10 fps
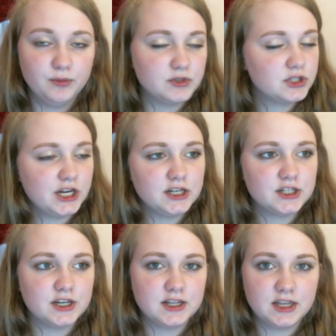Wouldn't change
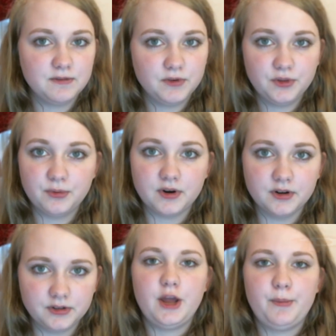anything for the
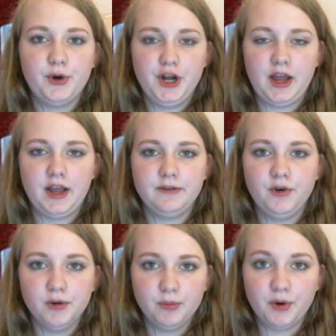world. Number 9
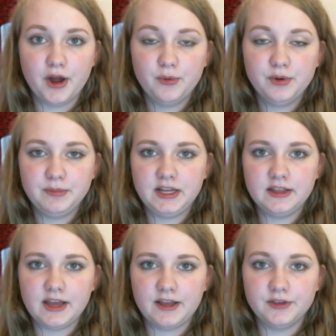for a pro would be
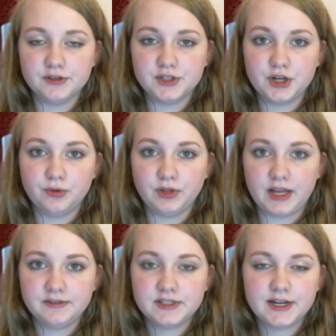that there's no
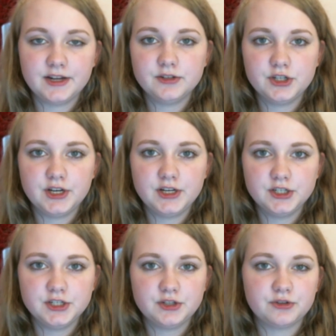lifestyle
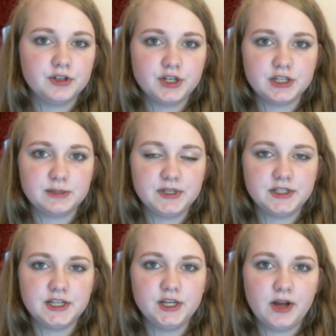changes or adjustments
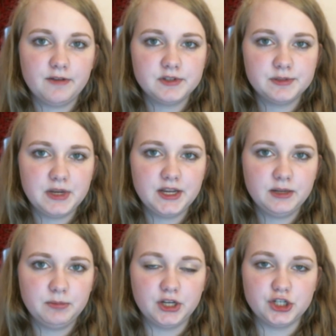that you have to make
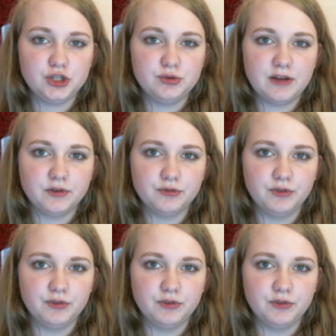because you never